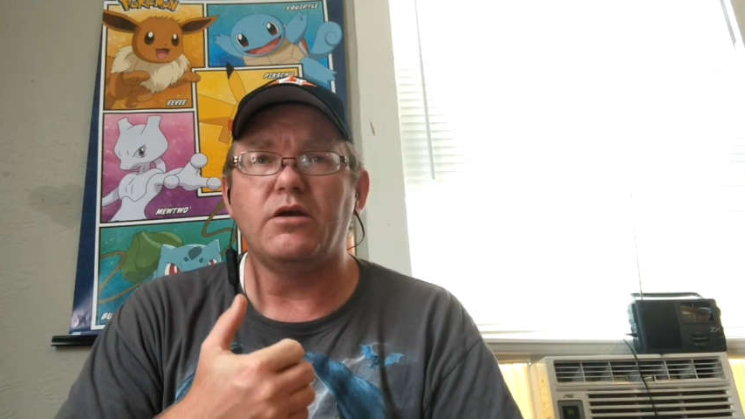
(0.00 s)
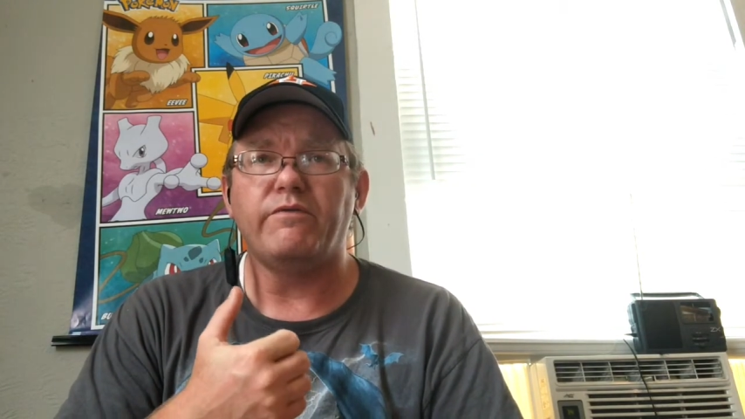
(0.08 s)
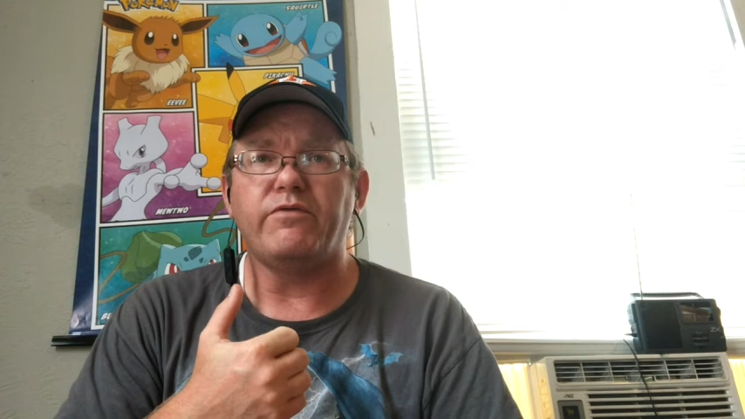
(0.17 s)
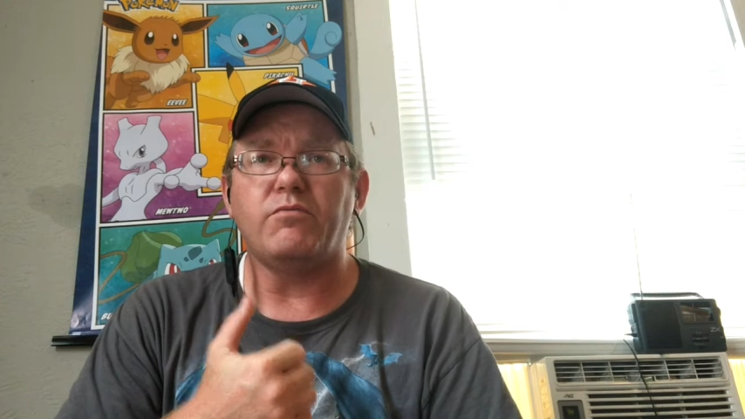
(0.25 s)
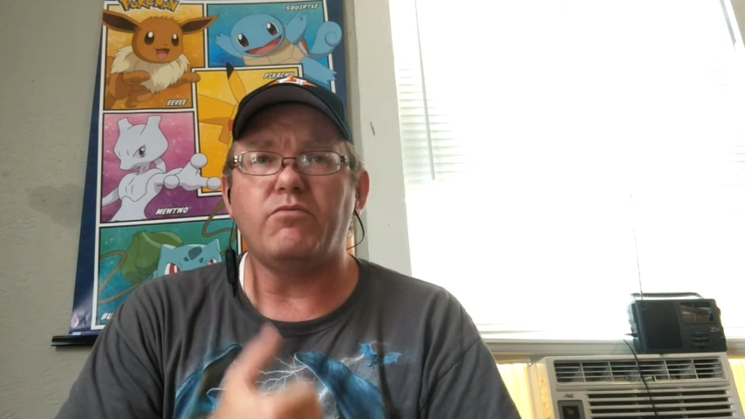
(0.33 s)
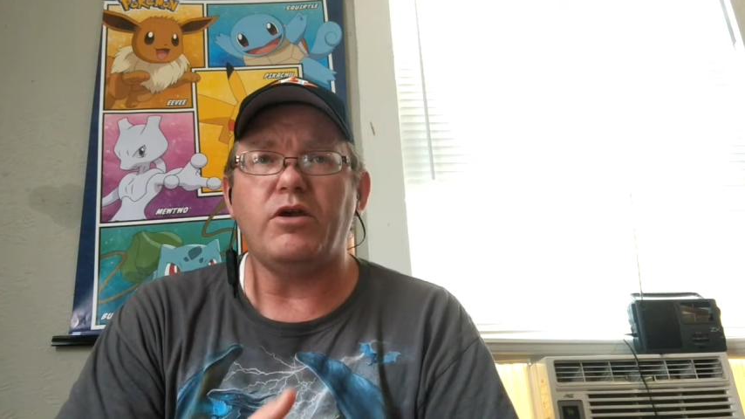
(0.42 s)

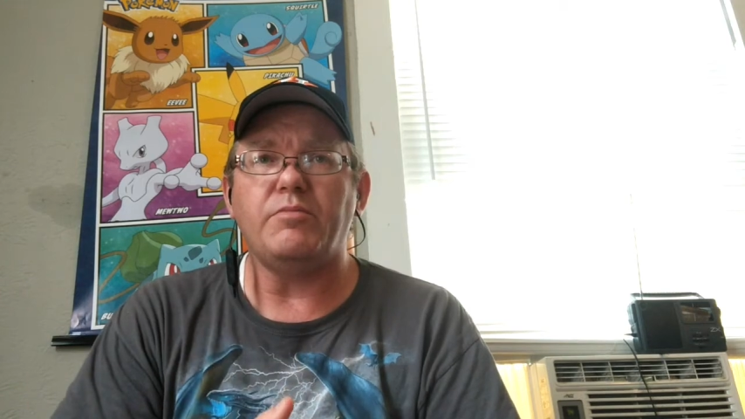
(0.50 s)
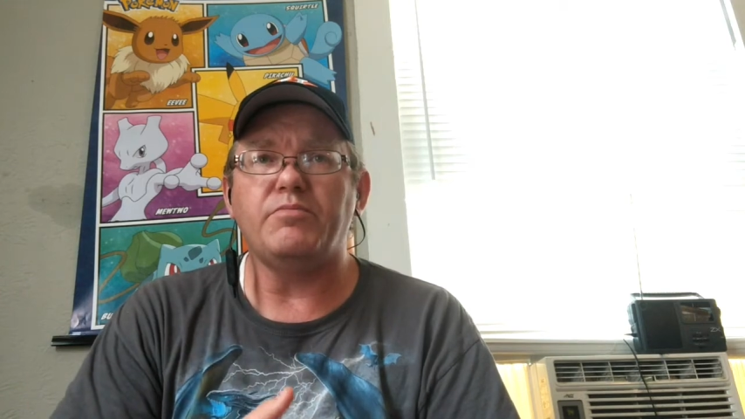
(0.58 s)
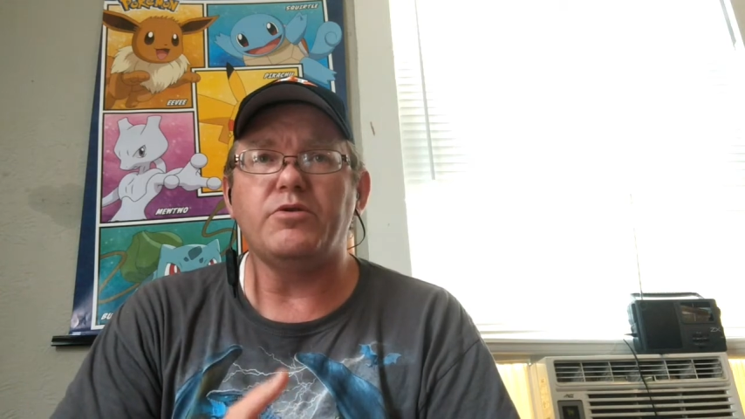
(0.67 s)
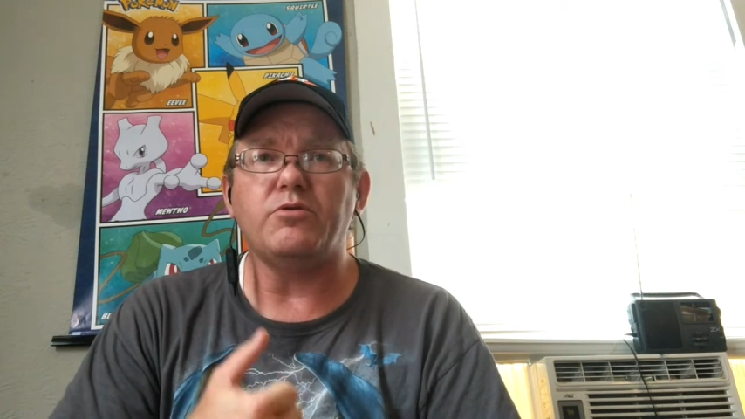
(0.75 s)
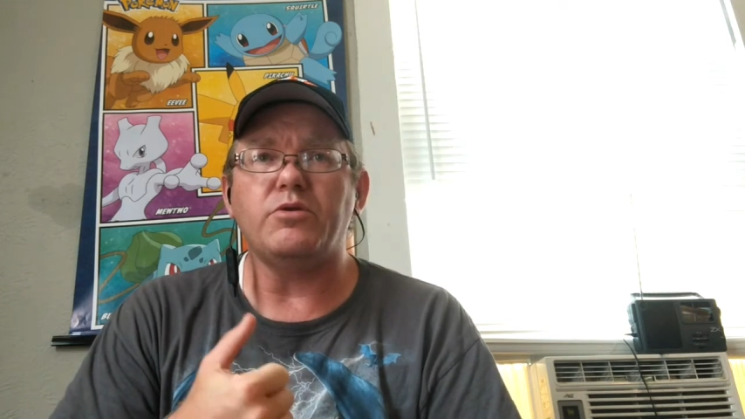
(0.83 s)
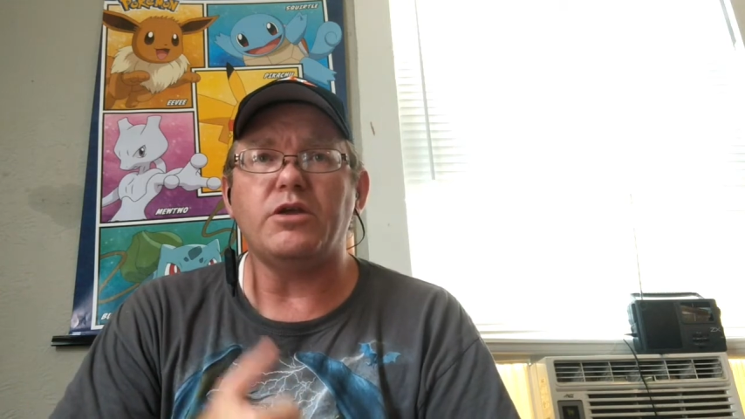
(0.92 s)
from Red,
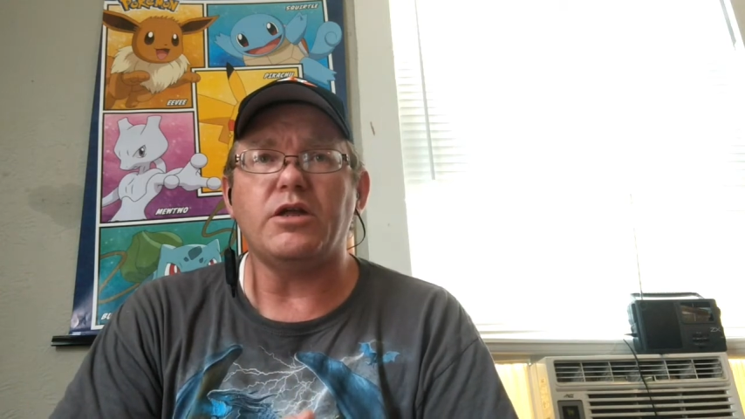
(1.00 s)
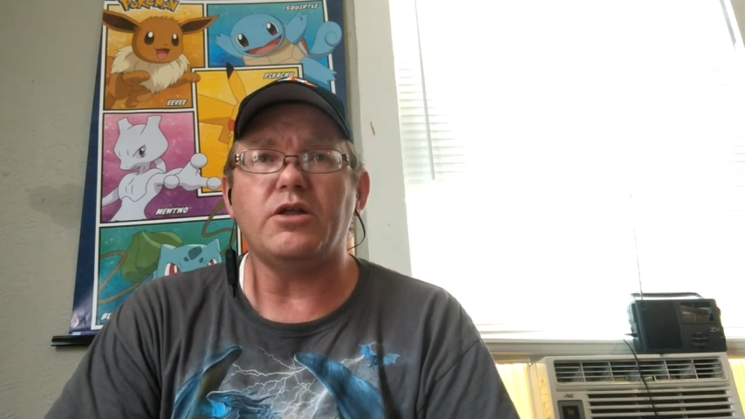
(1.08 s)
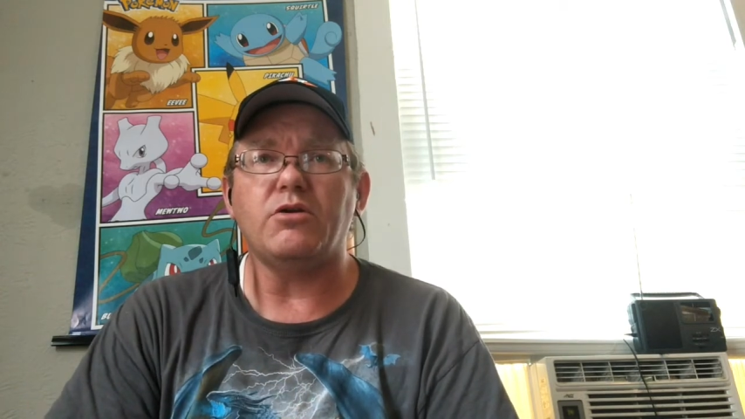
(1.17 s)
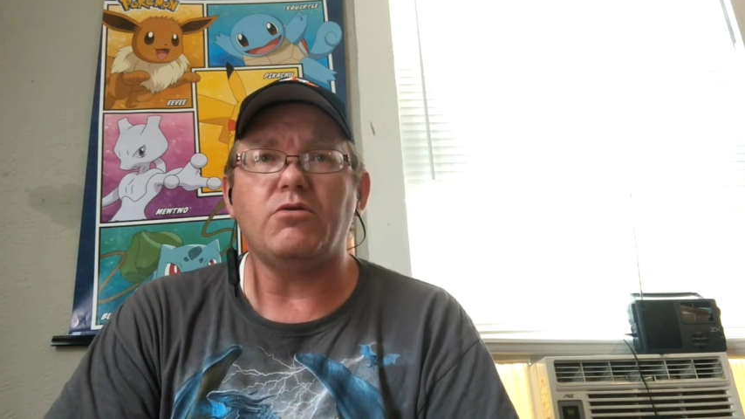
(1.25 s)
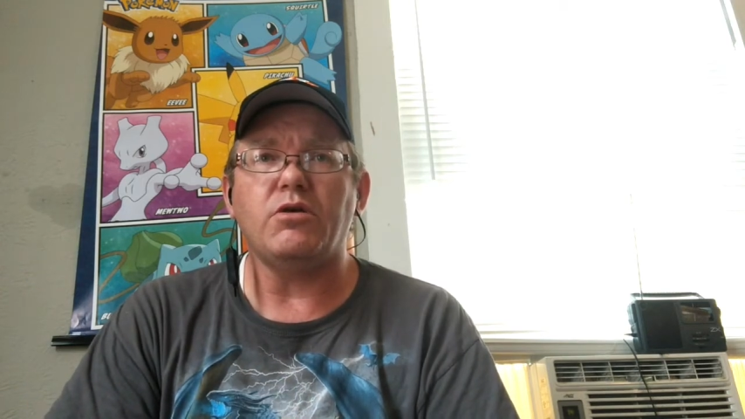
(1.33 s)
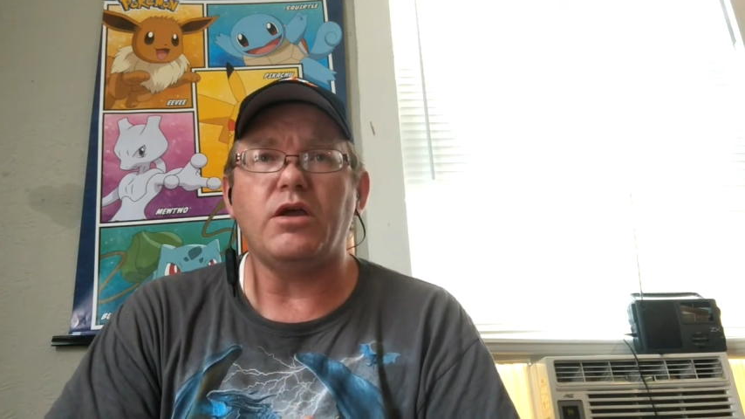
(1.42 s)
Blue, and
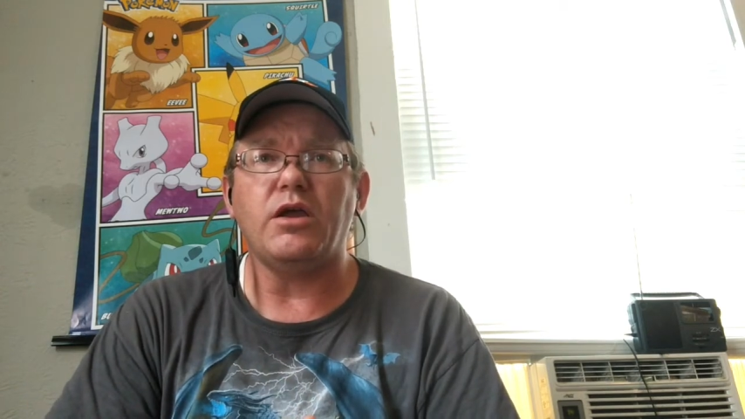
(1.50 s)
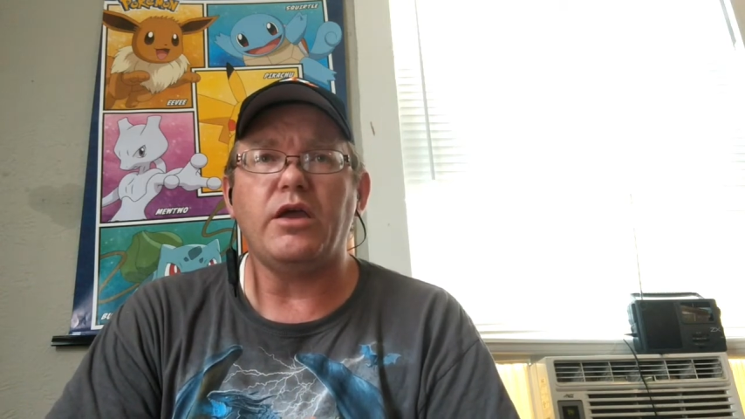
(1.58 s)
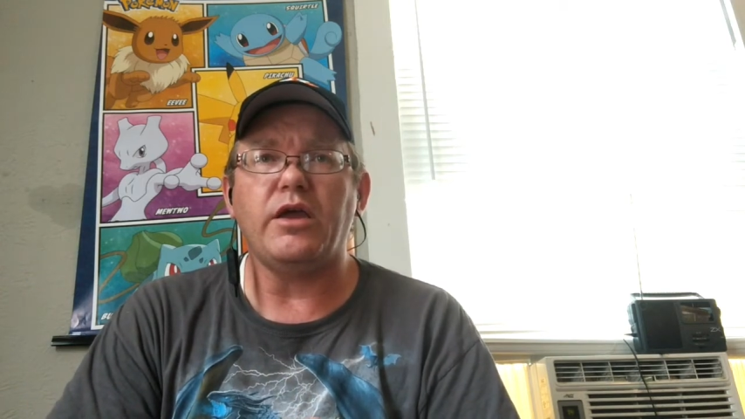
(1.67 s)
Yellow,